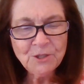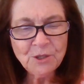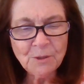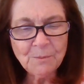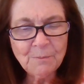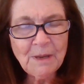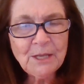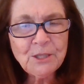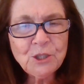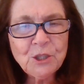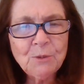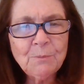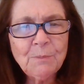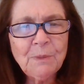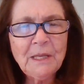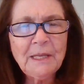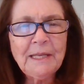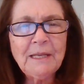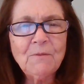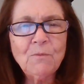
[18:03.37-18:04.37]
to make you
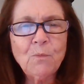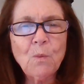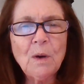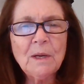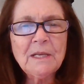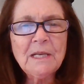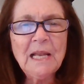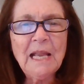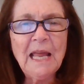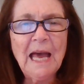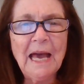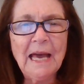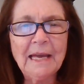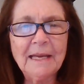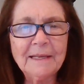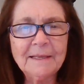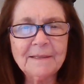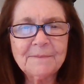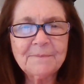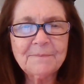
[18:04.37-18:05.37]
believe one
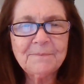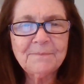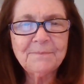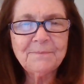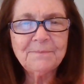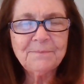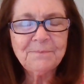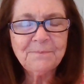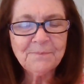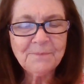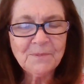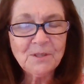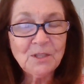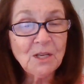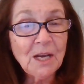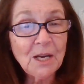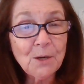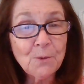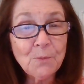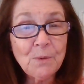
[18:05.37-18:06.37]
lie.
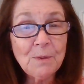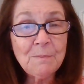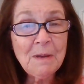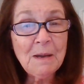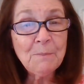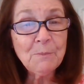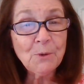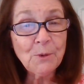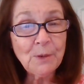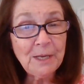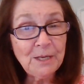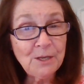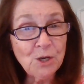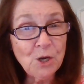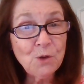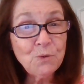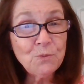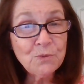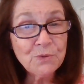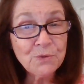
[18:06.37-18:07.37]
Got to remember, he
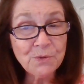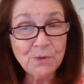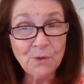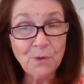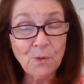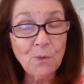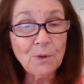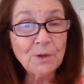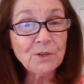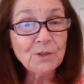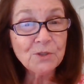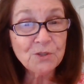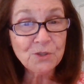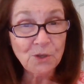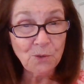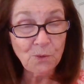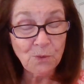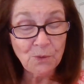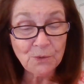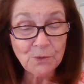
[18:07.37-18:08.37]
knows the Lord because
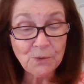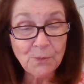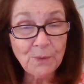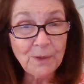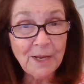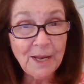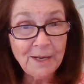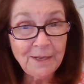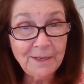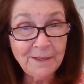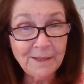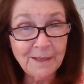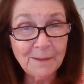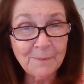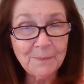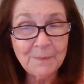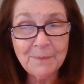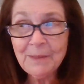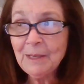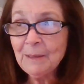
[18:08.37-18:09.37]
the Lord created
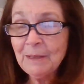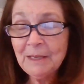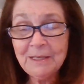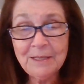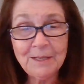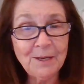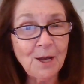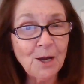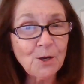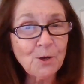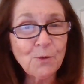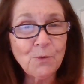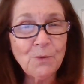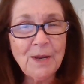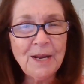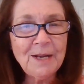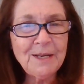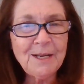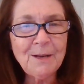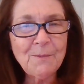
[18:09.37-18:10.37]
him. He did not
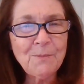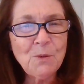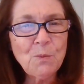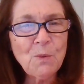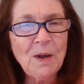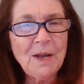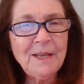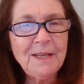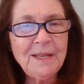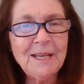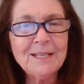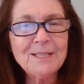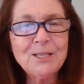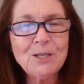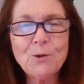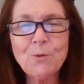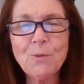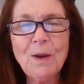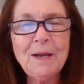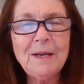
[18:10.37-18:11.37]
create him the way he is.
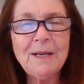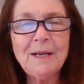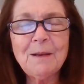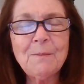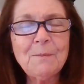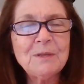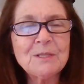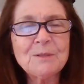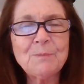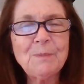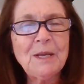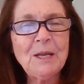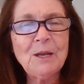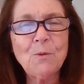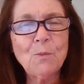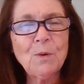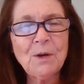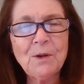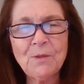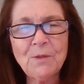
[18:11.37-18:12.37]
He created him as
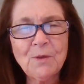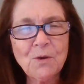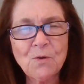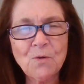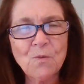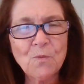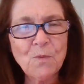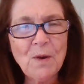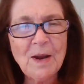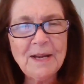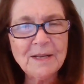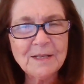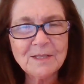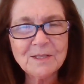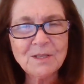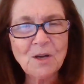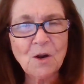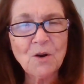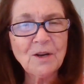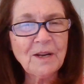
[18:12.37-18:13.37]
being one of the
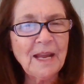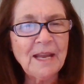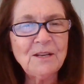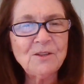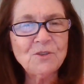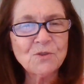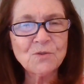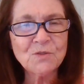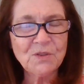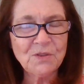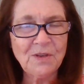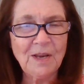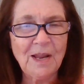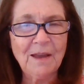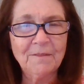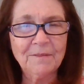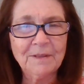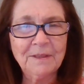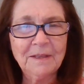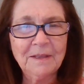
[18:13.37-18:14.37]
greatest archangels in
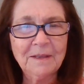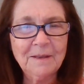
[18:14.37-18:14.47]
heaven.